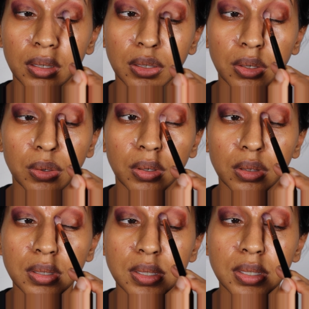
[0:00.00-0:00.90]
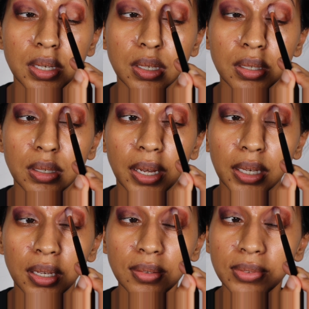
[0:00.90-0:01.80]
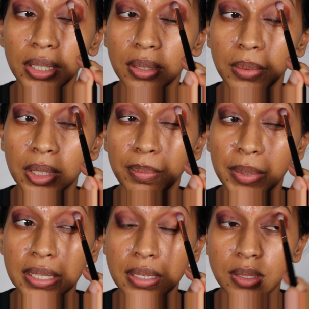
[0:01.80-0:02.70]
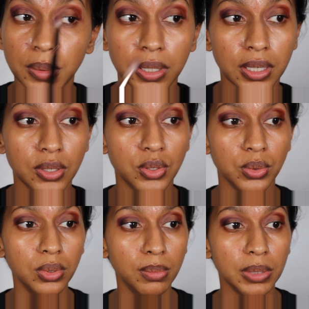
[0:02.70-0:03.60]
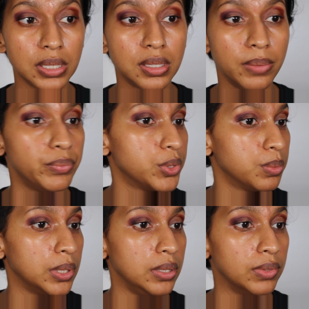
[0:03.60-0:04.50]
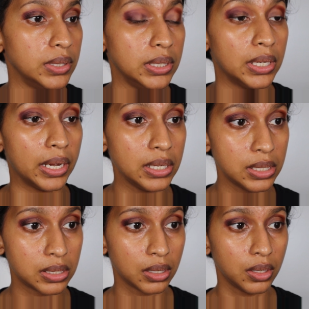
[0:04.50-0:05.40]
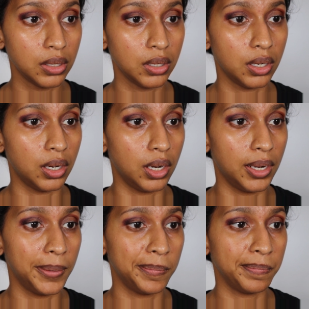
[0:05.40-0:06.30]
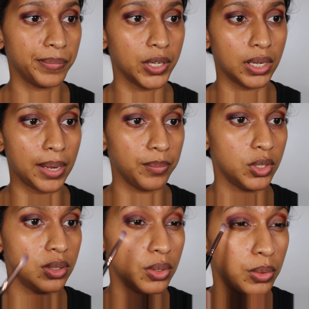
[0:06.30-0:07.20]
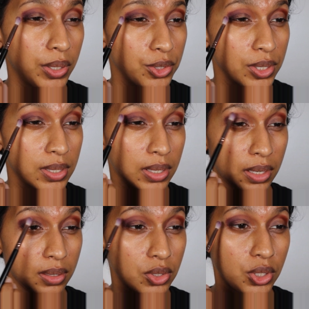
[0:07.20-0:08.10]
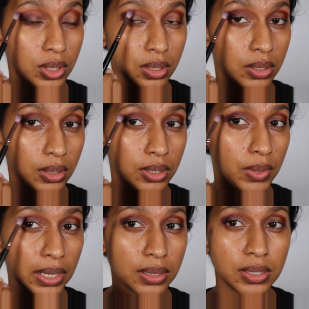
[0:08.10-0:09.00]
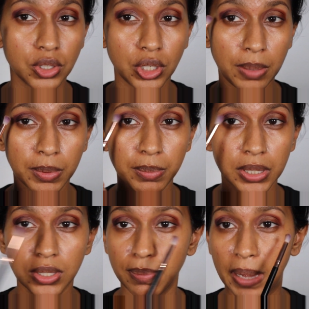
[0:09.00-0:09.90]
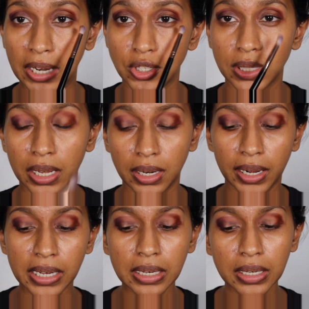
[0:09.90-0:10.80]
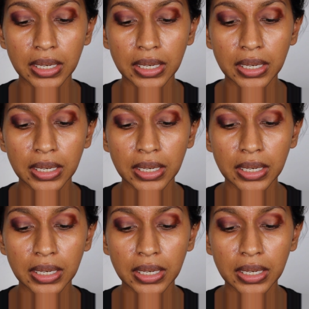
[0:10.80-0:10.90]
on the skin. I kind of like the way the base is working too. The base seems really nice. I'm gonna go and just correct the shape a bit to match that eye,